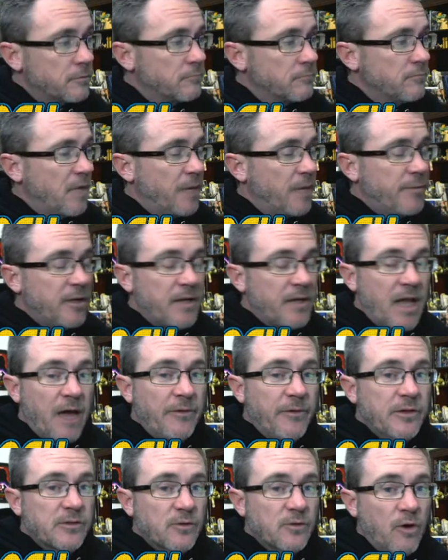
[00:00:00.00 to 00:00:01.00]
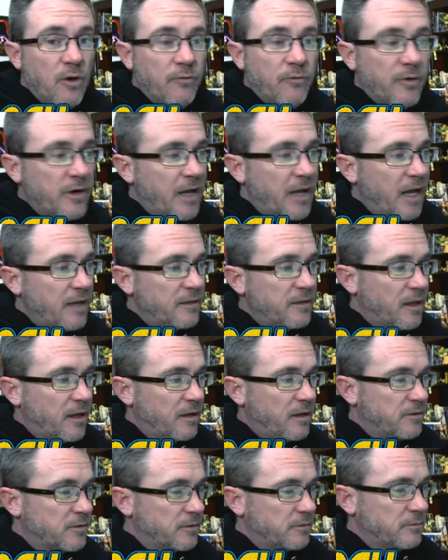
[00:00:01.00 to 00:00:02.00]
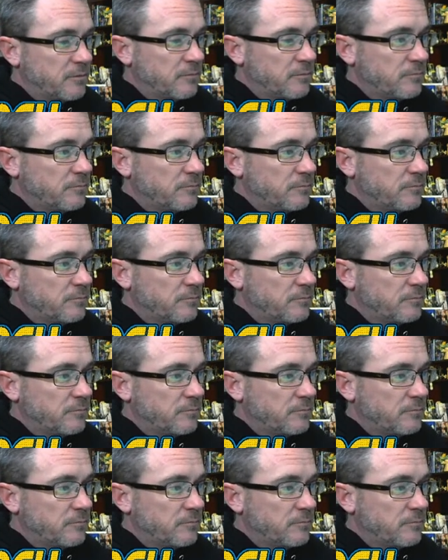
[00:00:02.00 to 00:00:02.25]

Maybe now he's over 9,000.